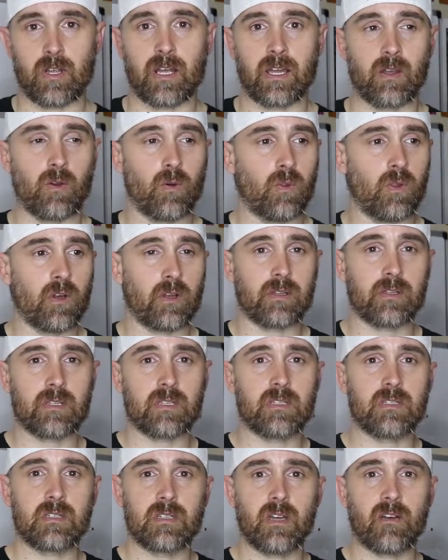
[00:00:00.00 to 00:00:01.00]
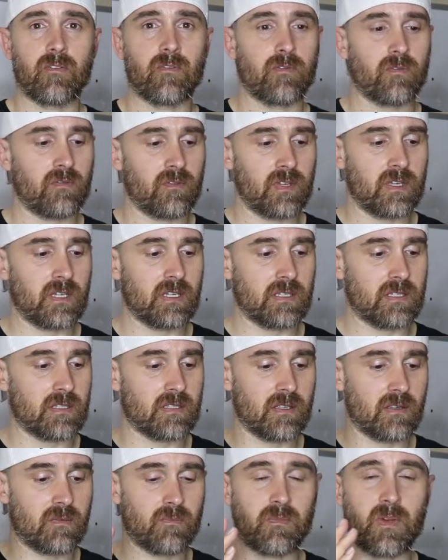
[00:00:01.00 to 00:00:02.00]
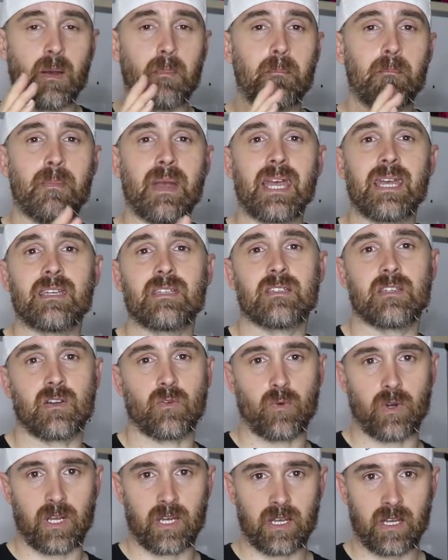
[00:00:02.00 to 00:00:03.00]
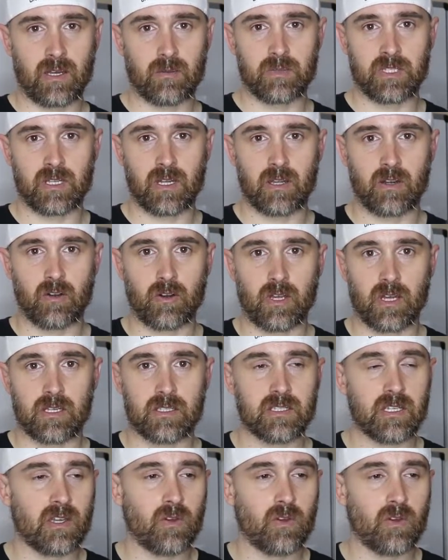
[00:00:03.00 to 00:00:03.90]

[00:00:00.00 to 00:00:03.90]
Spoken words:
and I go, look, this stuff is amazing when it comes to undercuts.